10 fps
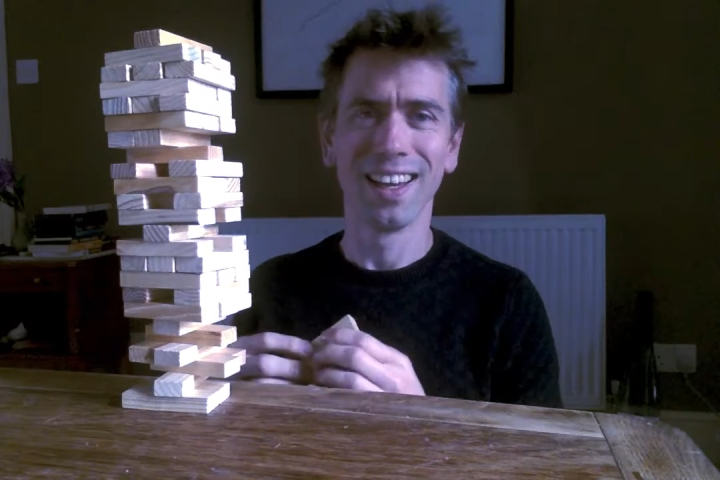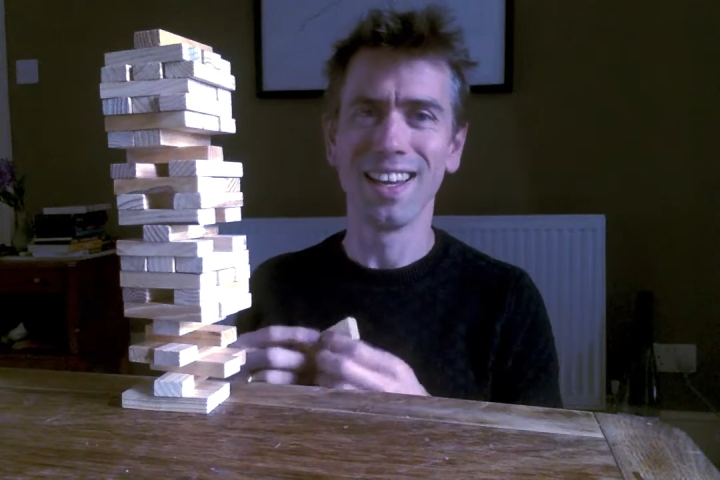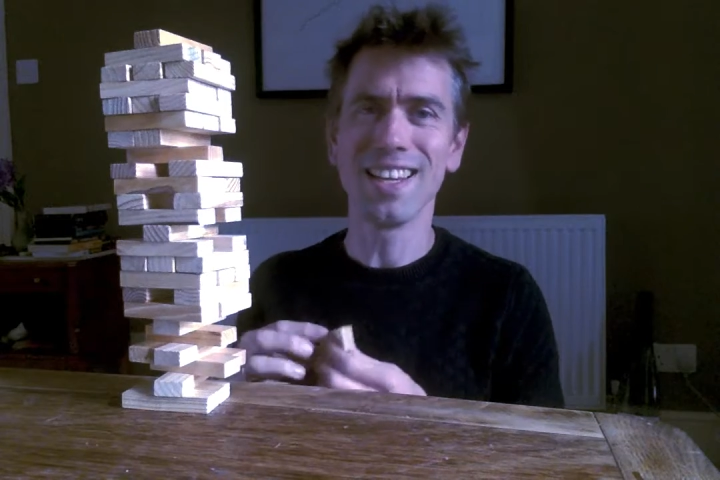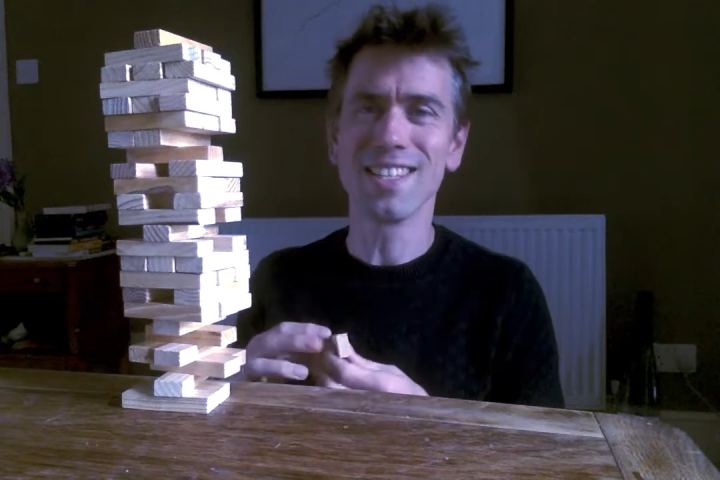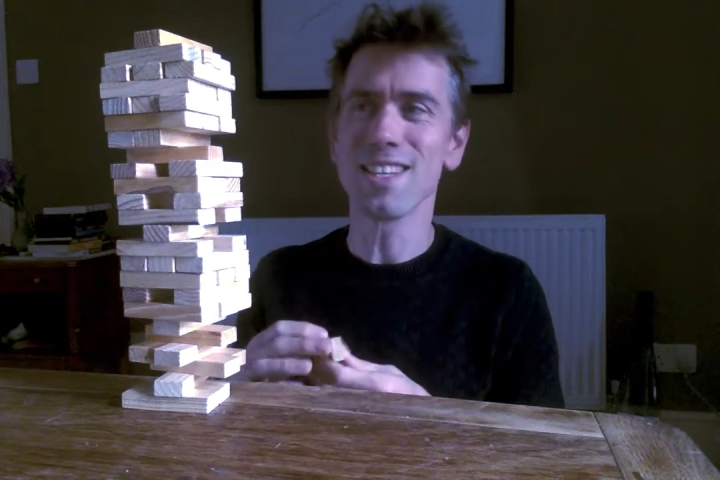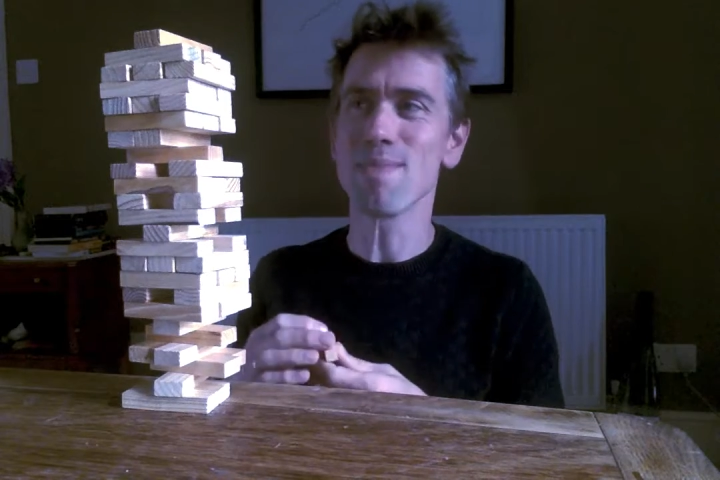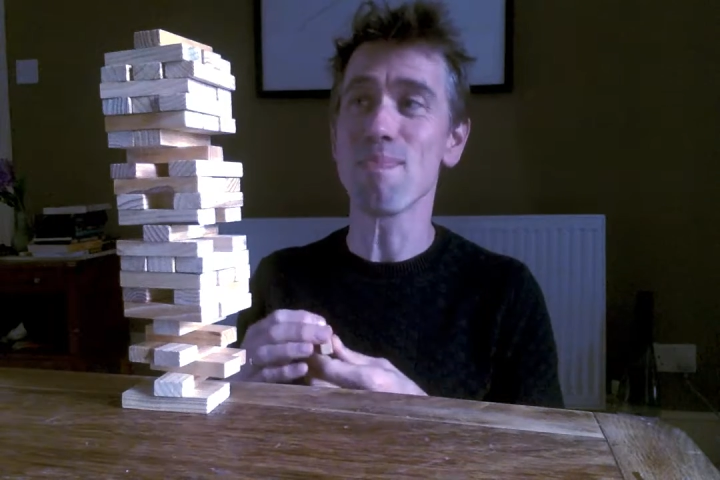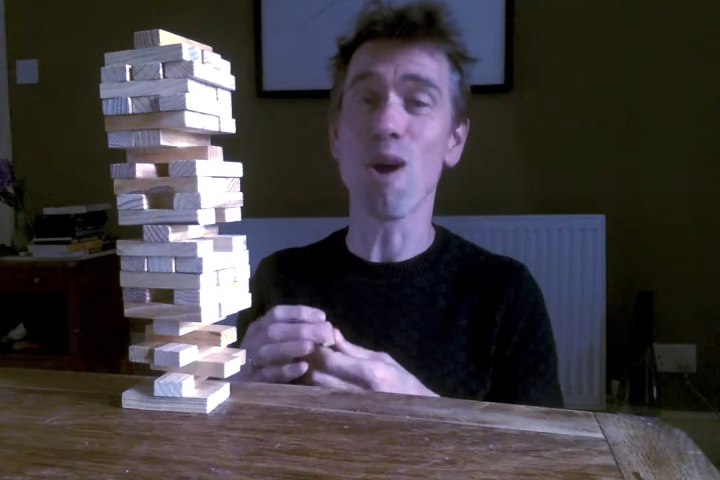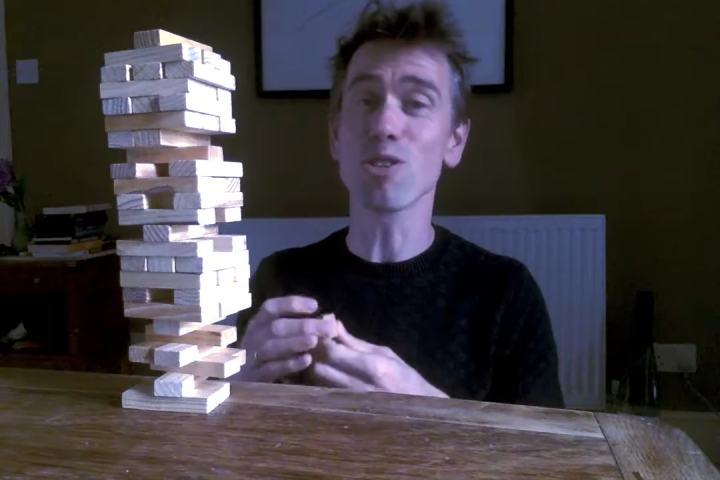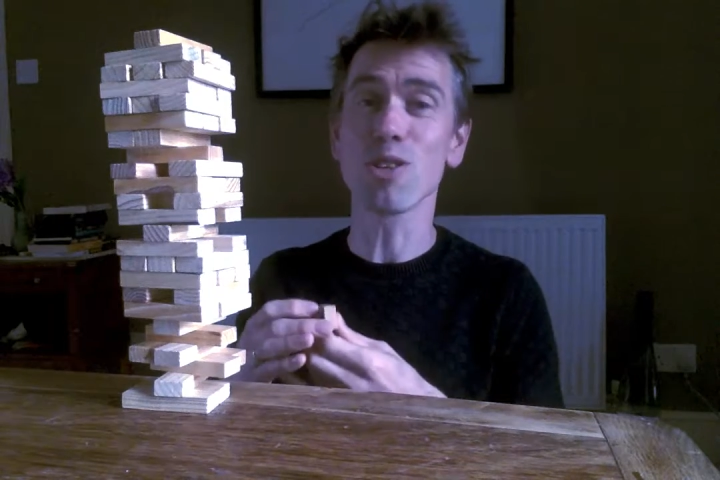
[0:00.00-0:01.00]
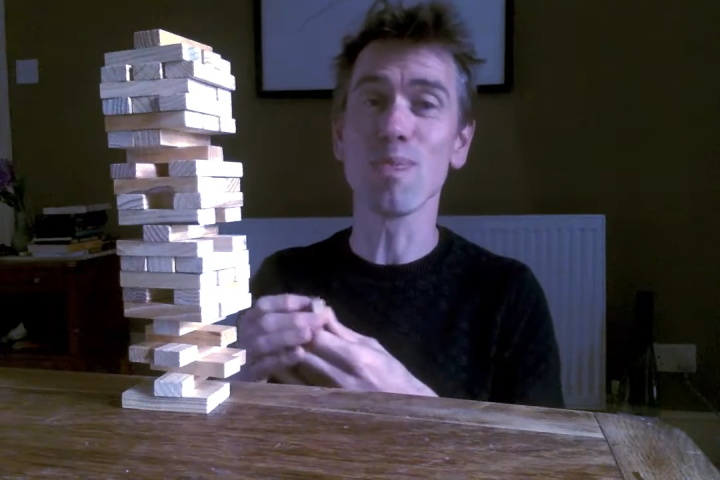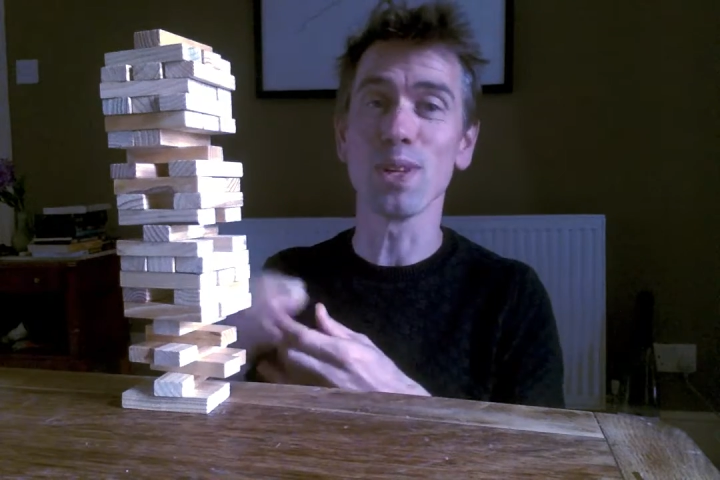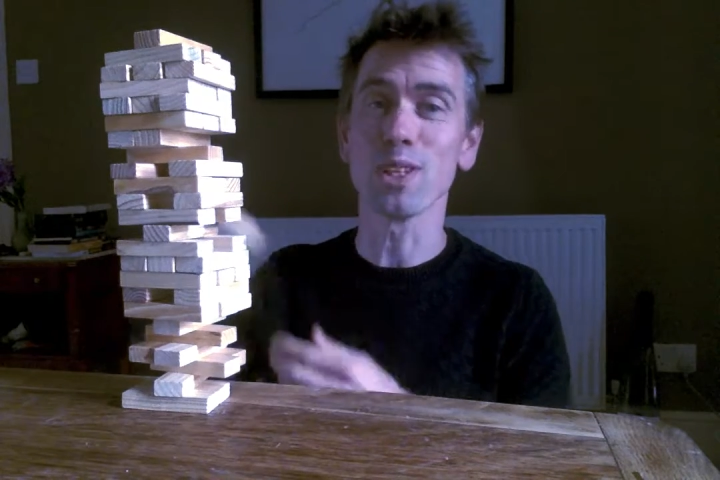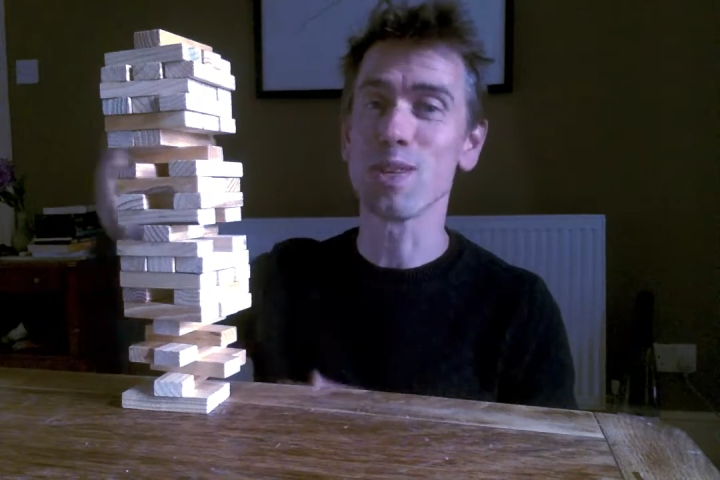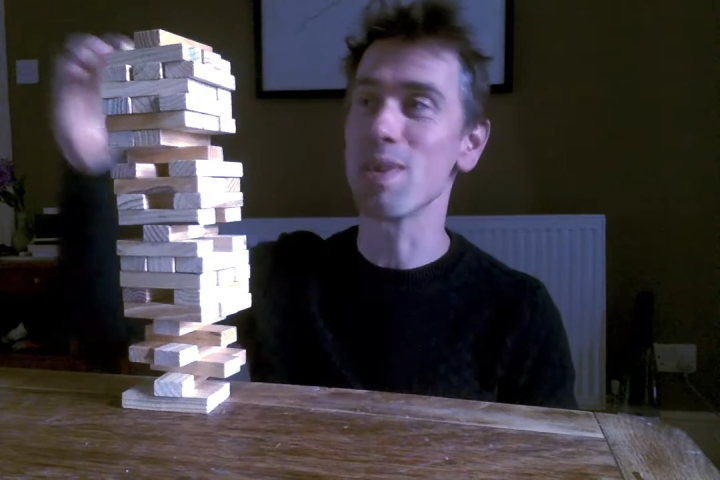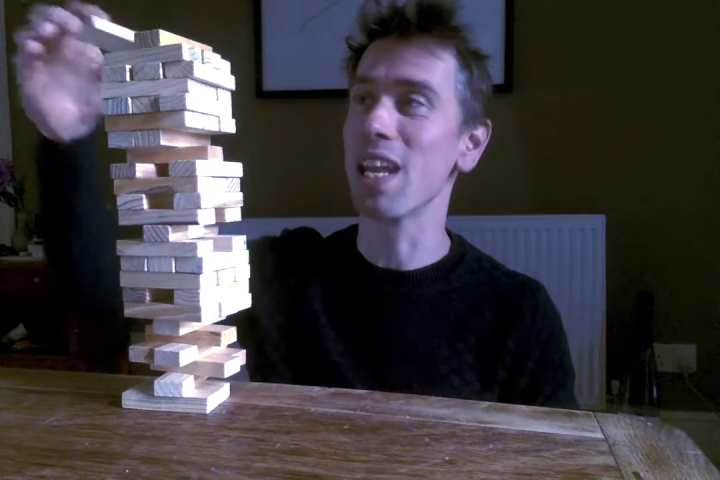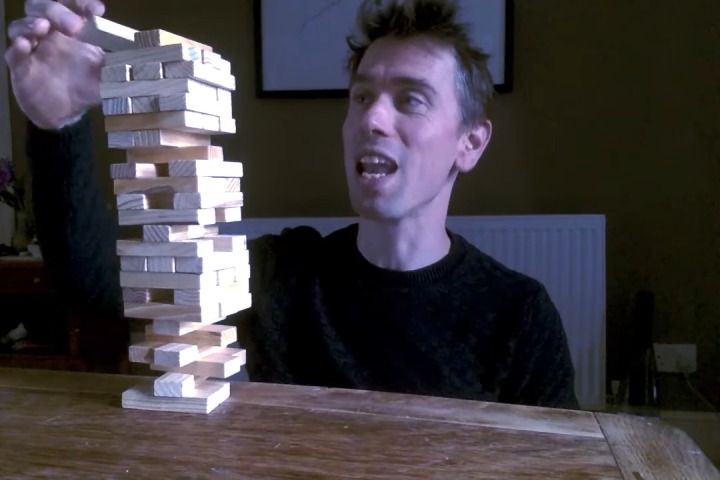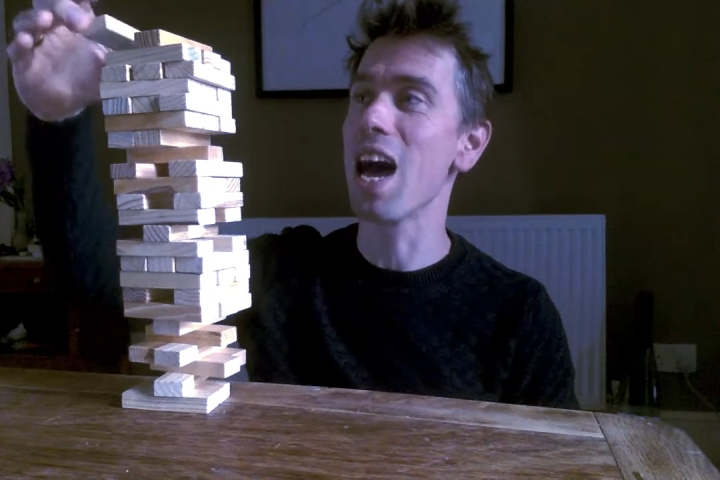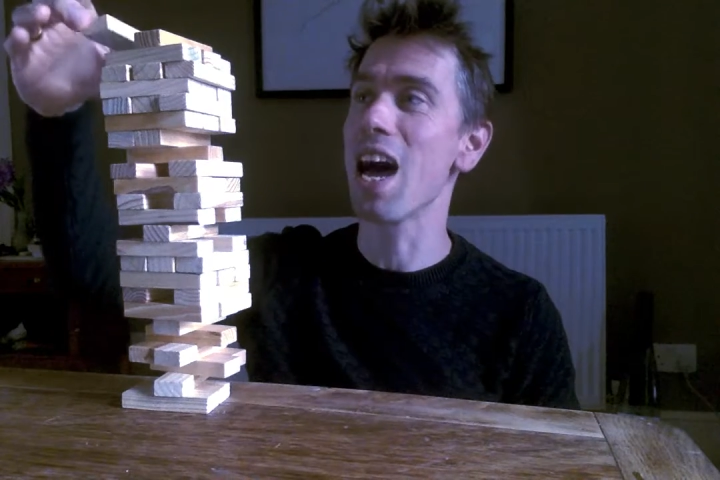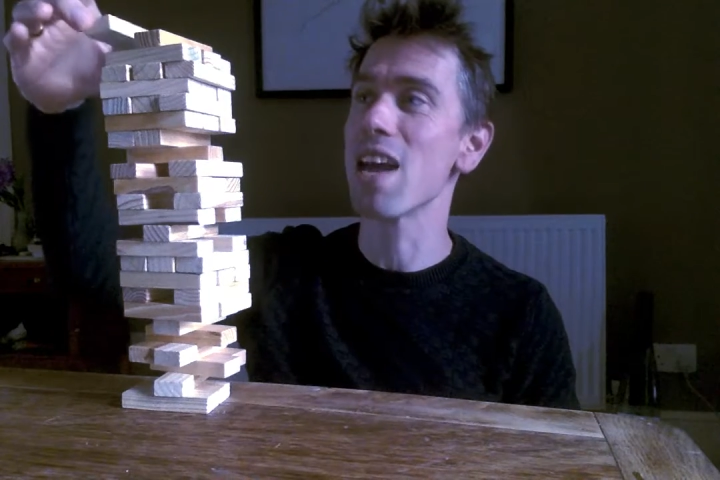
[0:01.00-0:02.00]
Is it possible to be
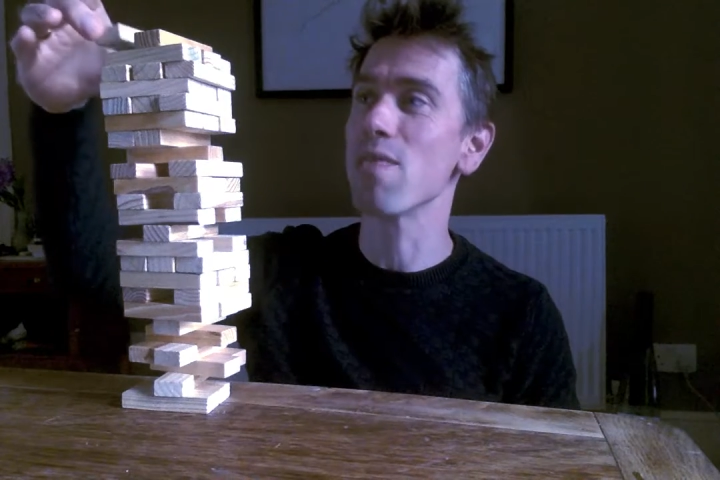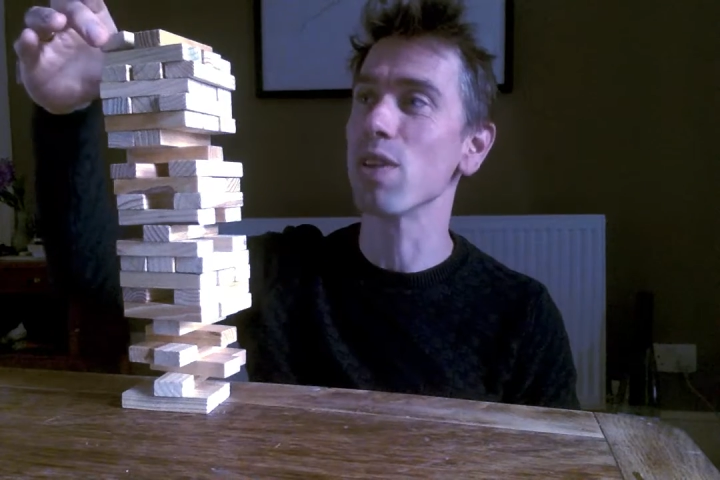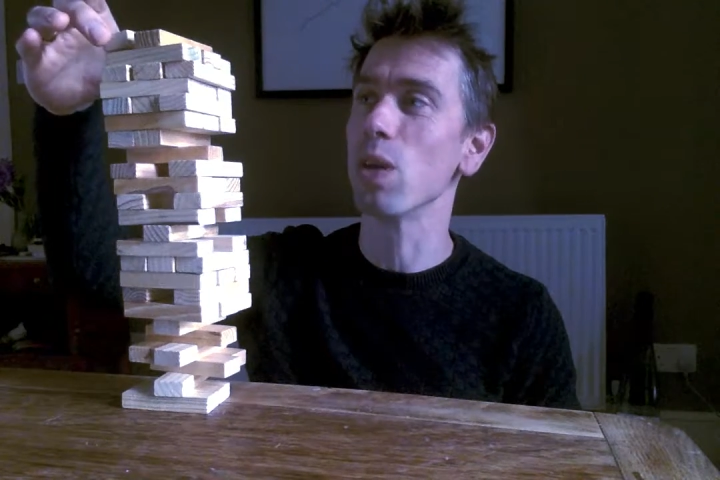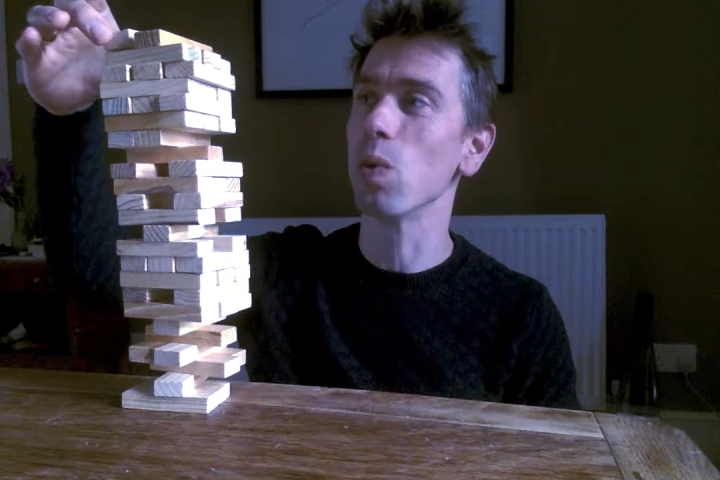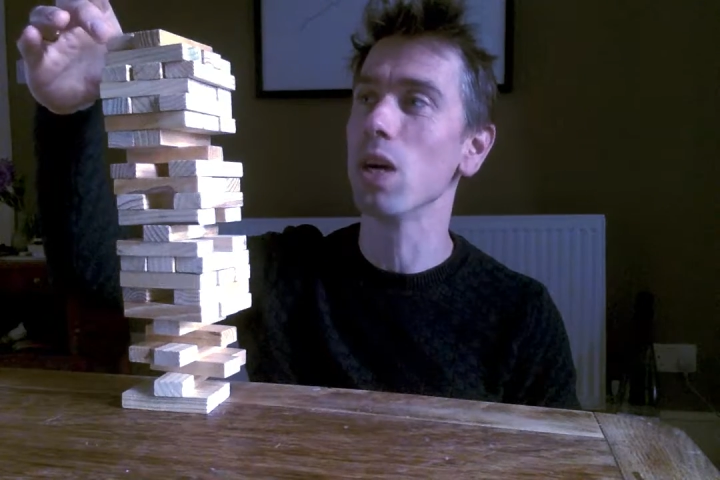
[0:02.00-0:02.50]
alive in the